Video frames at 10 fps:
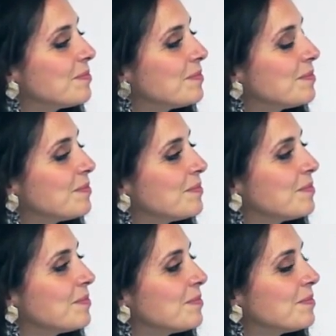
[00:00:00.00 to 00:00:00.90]

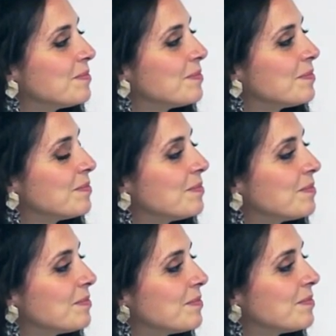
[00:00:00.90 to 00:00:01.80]

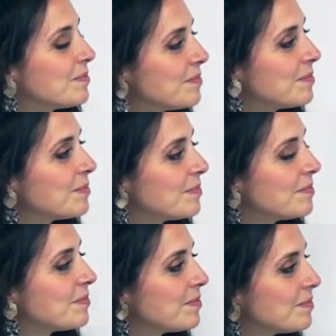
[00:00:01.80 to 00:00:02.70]

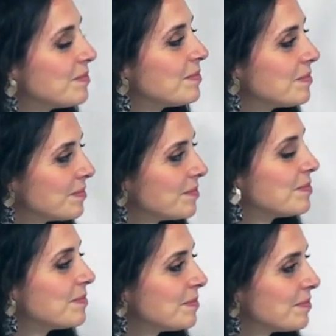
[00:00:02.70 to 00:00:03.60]

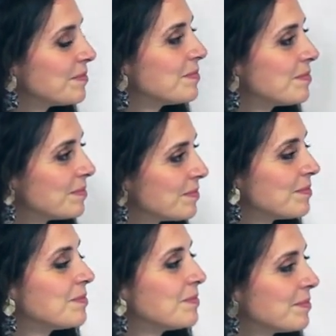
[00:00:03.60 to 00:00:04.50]

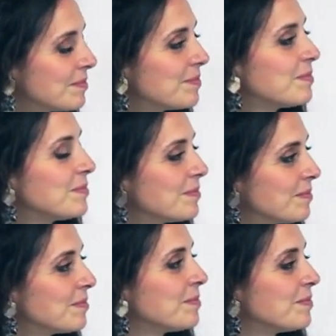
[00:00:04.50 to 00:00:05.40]

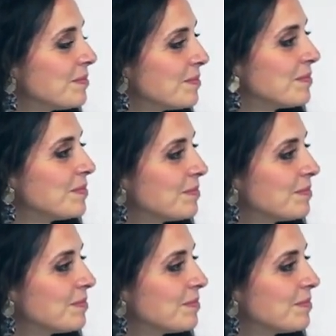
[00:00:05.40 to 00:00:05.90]
This person isn't speaking.